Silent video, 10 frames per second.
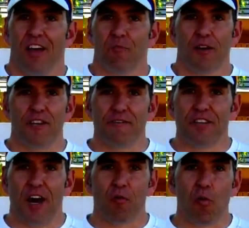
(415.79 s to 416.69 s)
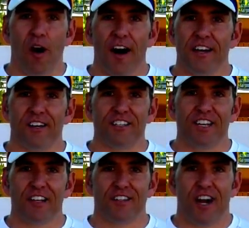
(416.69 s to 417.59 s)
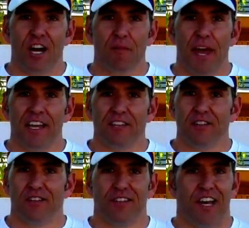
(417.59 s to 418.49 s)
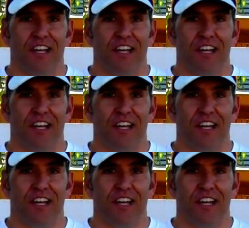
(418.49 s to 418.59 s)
Whether you've done one or a dozen Ironmans,